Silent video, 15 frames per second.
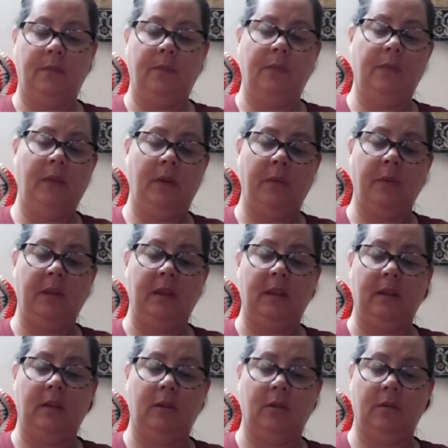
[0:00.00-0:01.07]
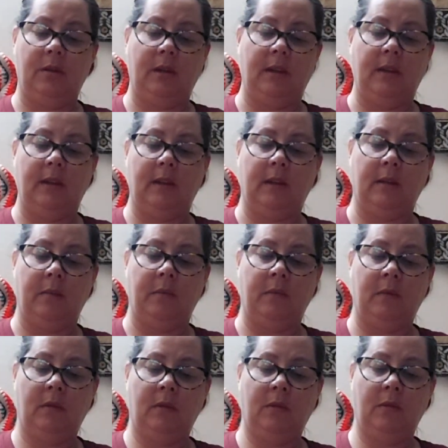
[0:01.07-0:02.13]
really going to crochet at that time.
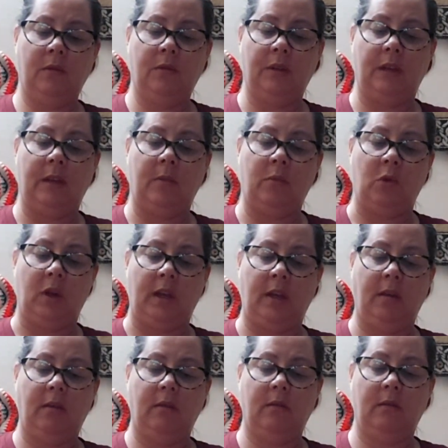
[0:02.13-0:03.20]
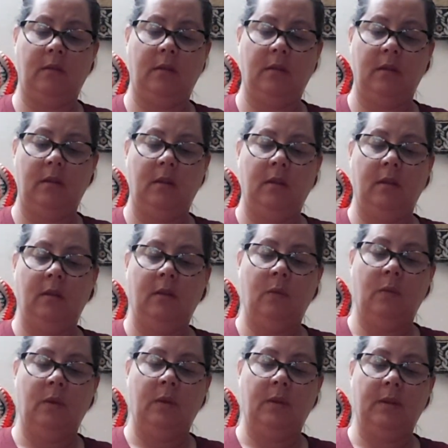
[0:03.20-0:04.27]
I'll crochet in the morning,
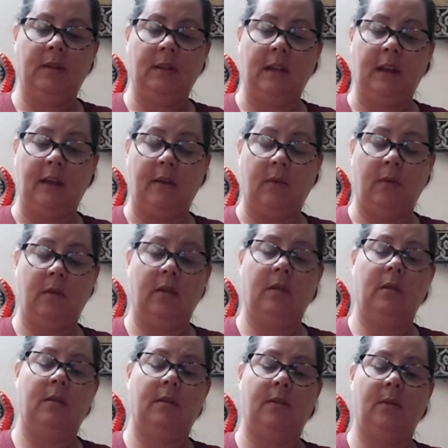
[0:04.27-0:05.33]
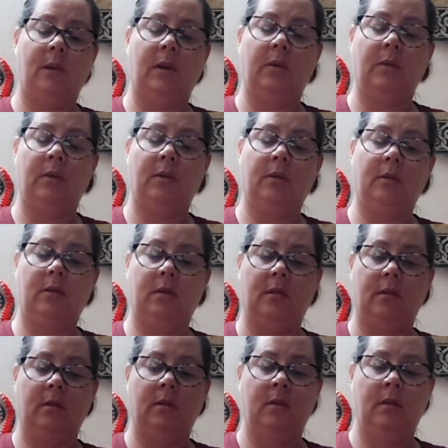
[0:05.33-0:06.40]
whether it's an hour, 2 hours.
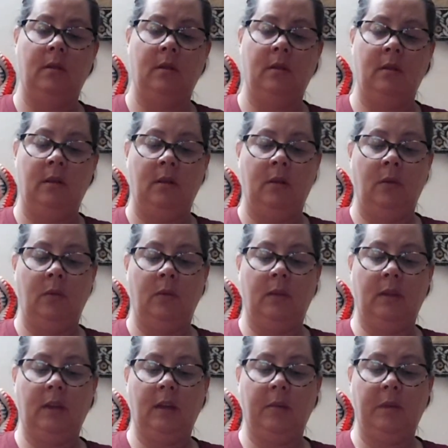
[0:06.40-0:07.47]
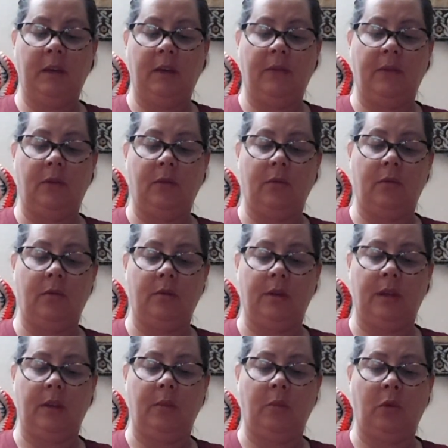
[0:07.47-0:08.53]
At the time I have, I'll
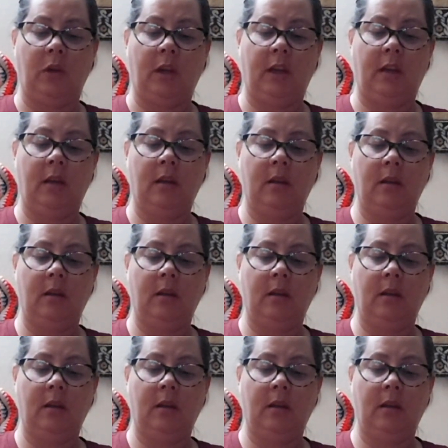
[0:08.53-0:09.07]
crochet in the morning.